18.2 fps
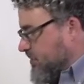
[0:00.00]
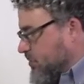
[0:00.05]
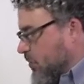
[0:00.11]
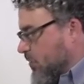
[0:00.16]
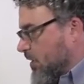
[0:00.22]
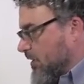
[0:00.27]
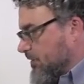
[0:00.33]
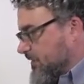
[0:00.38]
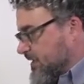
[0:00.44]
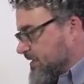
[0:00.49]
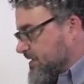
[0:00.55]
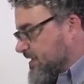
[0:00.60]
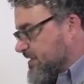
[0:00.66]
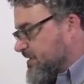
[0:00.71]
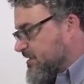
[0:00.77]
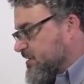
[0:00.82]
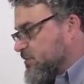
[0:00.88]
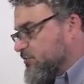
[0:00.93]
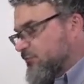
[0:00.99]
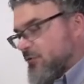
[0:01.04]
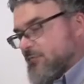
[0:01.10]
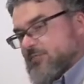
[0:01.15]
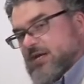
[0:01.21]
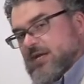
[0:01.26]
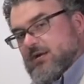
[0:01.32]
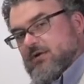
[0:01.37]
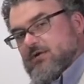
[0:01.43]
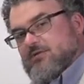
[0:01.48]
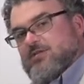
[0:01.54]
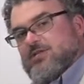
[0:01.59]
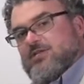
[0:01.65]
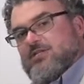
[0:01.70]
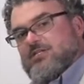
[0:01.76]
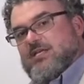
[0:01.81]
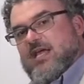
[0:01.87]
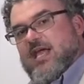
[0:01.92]
door, the distance from here to
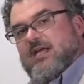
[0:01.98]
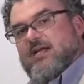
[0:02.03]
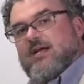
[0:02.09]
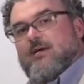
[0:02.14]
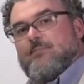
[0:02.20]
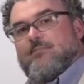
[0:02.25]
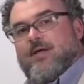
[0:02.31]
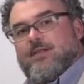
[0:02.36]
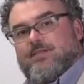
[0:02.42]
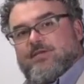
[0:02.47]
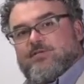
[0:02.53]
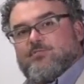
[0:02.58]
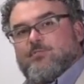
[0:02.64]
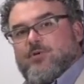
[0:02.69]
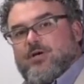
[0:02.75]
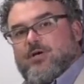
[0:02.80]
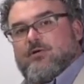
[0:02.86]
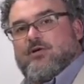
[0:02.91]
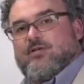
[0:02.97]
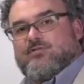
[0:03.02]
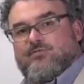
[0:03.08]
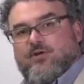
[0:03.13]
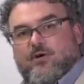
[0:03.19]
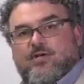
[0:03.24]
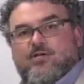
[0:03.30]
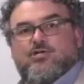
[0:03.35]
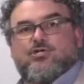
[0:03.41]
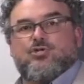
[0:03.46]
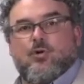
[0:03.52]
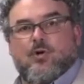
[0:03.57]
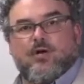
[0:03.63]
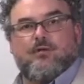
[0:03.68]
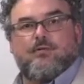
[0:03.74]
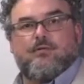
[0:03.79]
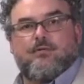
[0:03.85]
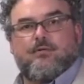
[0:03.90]
the take-up on this printer is very
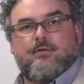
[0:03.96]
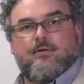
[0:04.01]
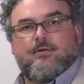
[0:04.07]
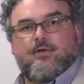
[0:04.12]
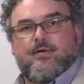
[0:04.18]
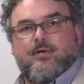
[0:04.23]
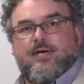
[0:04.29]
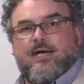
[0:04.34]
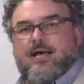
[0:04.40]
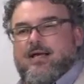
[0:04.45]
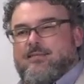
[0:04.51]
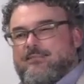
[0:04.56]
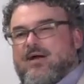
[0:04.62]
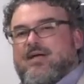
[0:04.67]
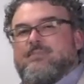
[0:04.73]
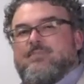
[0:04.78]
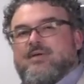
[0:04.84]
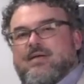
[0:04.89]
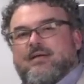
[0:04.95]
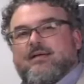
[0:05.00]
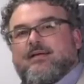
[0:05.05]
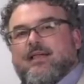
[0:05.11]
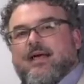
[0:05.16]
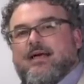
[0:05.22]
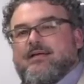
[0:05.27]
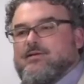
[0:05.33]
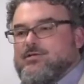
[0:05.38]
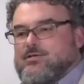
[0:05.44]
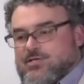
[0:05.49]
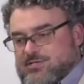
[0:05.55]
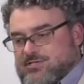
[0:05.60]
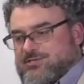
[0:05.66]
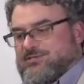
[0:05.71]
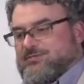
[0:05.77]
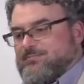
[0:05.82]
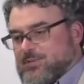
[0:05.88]
short. And I might be inclined to
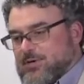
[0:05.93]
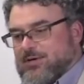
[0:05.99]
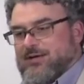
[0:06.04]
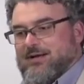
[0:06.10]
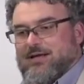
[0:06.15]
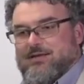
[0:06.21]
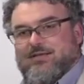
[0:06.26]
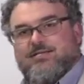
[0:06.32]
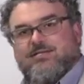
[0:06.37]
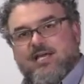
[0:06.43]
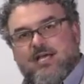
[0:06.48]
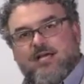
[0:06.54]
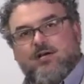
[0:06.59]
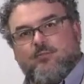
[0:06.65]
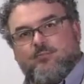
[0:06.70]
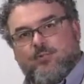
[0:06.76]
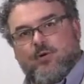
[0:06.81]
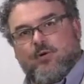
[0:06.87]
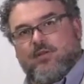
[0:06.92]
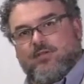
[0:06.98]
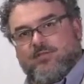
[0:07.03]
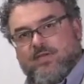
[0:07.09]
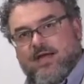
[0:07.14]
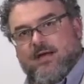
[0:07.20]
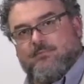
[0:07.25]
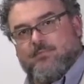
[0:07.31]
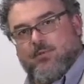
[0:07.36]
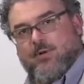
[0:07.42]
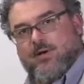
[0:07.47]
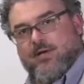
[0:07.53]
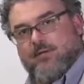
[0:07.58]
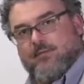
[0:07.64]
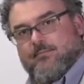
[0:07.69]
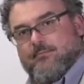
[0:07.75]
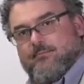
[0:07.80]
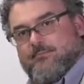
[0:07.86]
just put it on the take-up roll at that
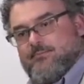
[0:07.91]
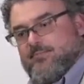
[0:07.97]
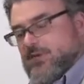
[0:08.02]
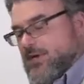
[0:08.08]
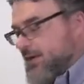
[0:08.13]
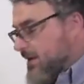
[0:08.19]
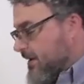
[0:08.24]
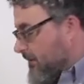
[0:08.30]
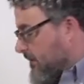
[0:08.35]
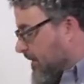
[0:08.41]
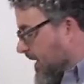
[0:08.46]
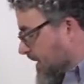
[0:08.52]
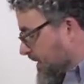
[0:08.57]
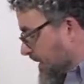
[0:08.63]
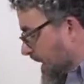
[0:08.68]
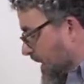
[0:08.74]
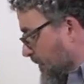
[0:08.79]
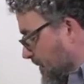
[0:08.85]
point. But I